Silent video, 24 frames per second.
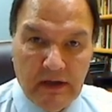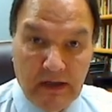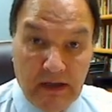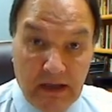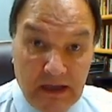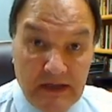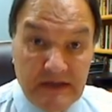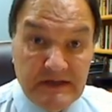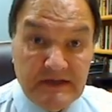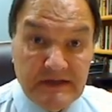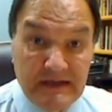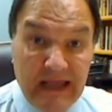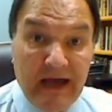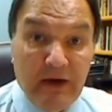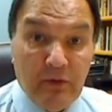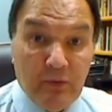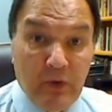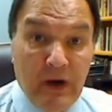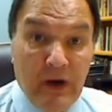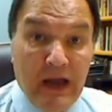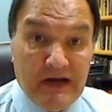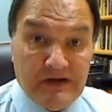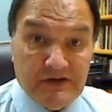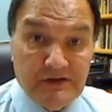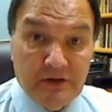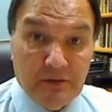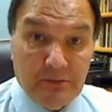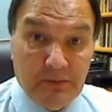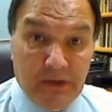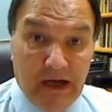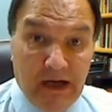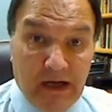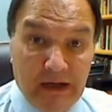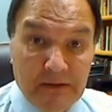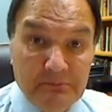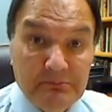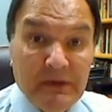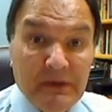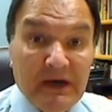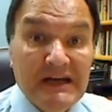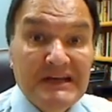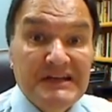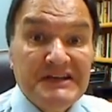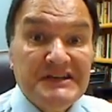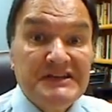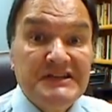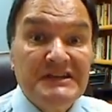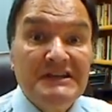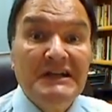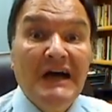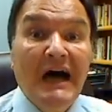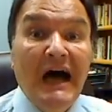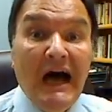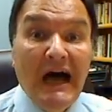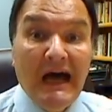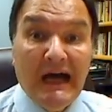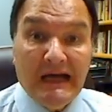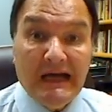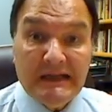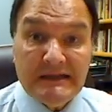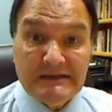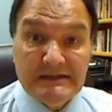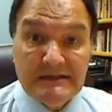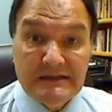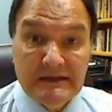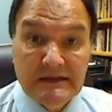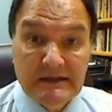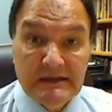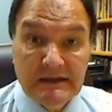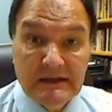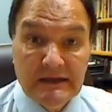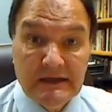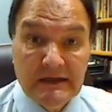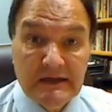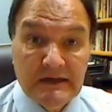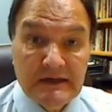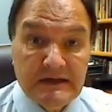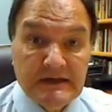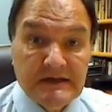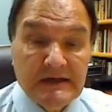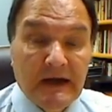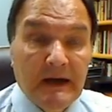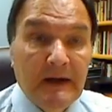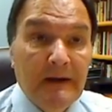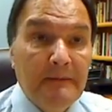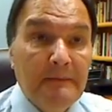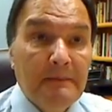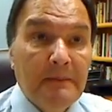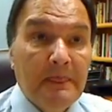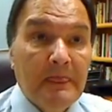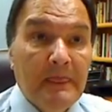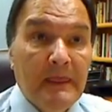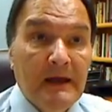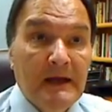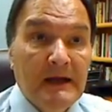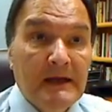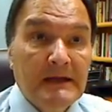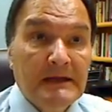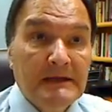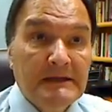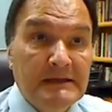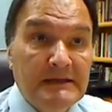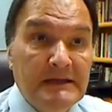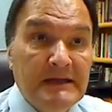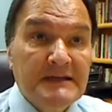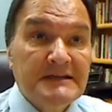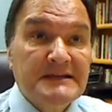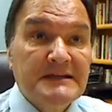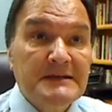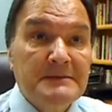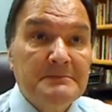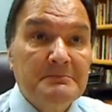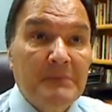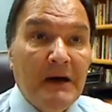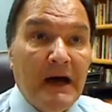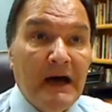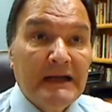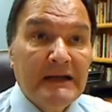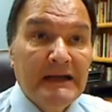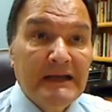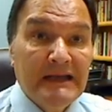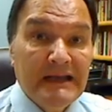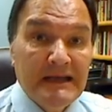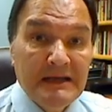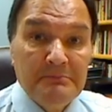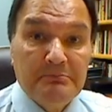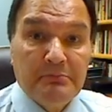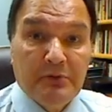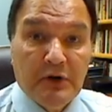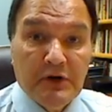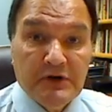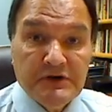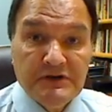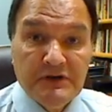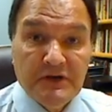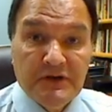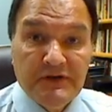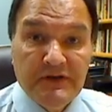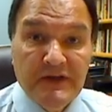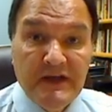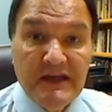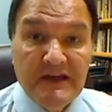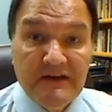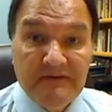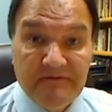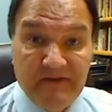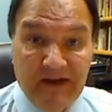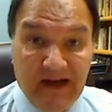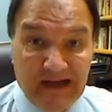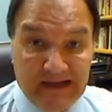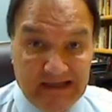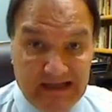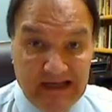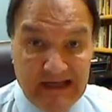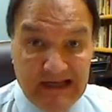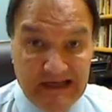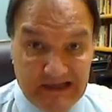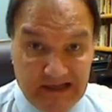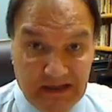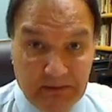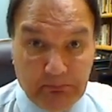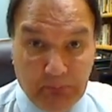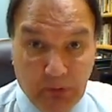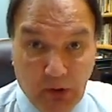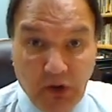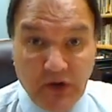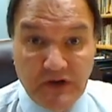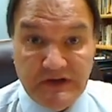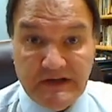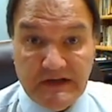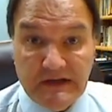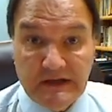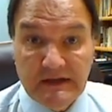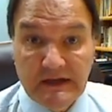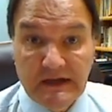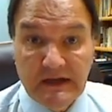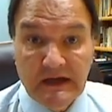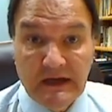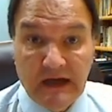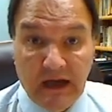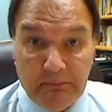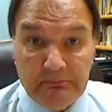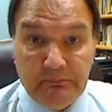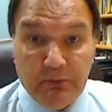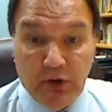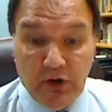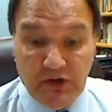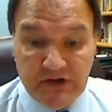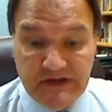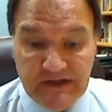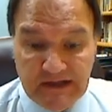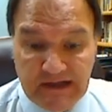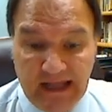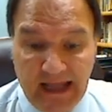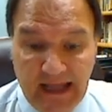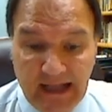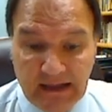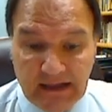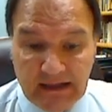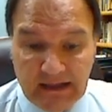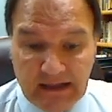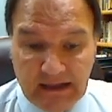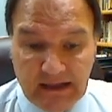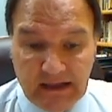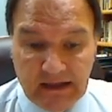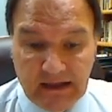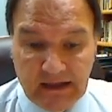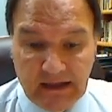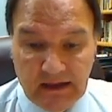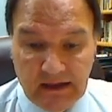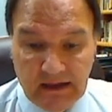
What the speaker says: is that rational mind, but is not some disembodied, impersonal thing. In fact, he is a person, a personality,